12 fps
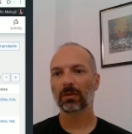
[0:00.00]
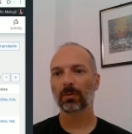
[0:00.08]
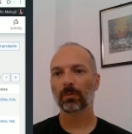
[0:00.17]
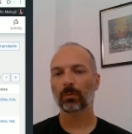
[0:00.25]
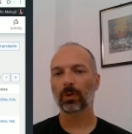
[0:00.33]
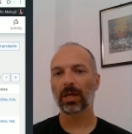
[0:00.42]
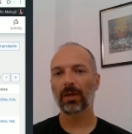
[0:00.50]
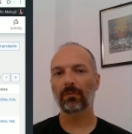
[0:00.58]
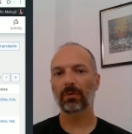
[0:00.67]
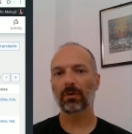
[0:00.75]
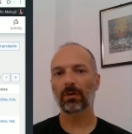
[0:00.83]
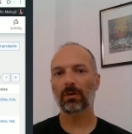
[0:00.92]

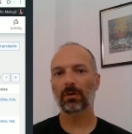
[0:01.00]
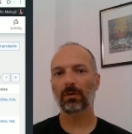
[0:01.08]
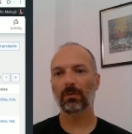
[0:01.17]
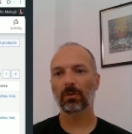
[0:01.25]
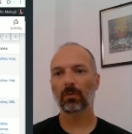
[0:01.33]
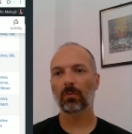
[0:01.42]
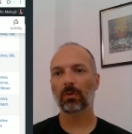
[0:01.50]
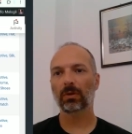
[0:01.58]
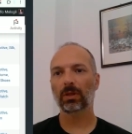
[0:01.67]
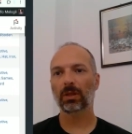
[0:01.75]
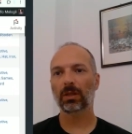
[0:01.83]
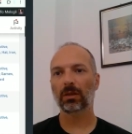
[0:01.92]
whatever
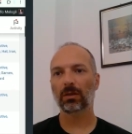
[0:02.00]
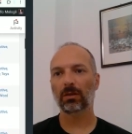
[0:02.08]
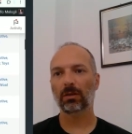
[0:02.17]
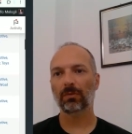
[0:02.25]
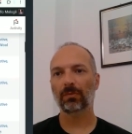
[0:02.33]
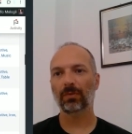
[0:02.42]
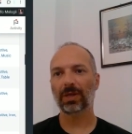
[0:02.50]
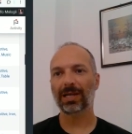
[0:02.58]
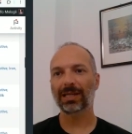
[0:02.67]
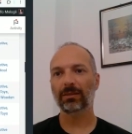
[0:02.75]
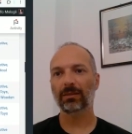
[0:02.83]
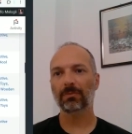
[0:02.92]
quantity of
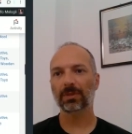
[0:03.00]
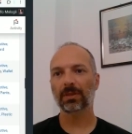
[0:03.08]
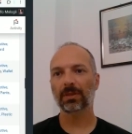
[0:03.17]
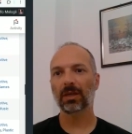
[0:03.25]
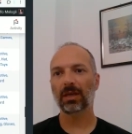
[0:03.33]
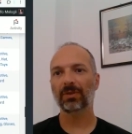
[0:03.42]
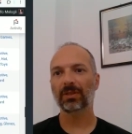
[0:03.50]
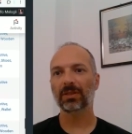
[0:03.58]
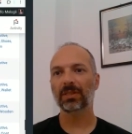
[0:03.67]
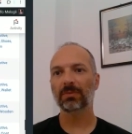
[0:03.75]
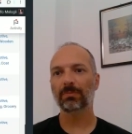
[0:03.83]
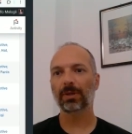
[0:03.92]
items that you have in
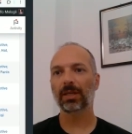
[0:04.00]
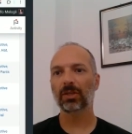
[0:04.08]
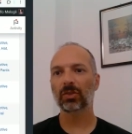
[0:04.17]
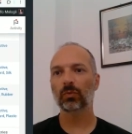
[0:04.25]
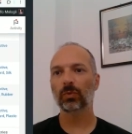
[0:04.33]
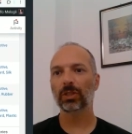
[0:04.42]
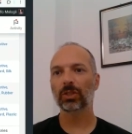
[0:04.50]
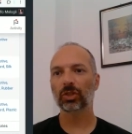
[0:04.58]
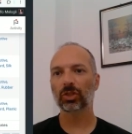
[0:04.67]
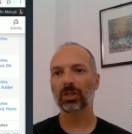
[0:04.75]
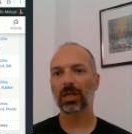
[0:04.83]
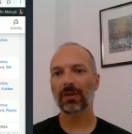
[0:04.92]
this page,
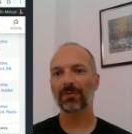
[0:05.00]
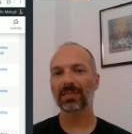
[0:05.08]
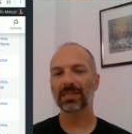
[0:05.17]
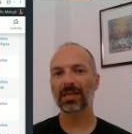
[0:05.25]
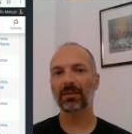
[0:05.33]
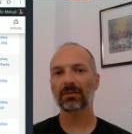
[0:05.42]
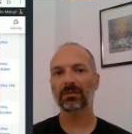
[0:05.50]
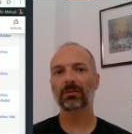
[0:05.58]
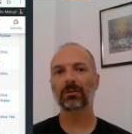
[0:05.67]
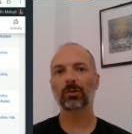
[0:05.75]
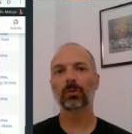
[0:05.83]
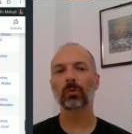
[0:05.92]
which I've set
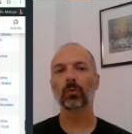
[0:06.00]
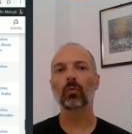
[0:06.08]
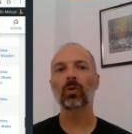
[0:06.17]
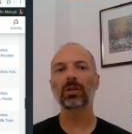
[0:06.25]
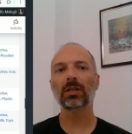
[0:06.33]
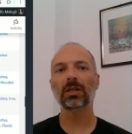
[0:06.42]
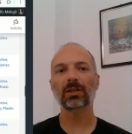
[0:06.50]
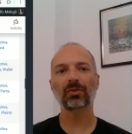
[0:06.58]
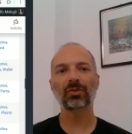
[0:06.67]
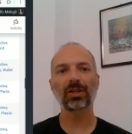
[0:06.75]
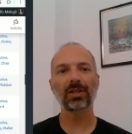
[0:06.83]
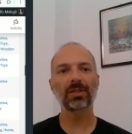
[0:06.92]
to
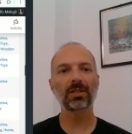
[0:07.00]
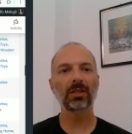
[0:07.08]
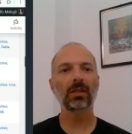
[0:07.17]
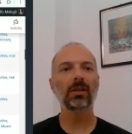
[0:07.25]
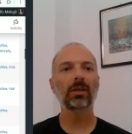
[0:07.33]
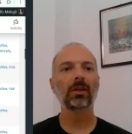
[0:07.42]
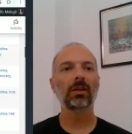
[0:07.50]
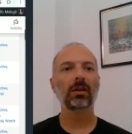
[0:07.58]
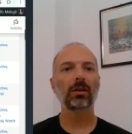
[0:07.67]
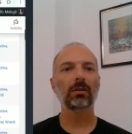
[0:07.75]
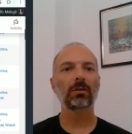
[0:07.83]
100 in the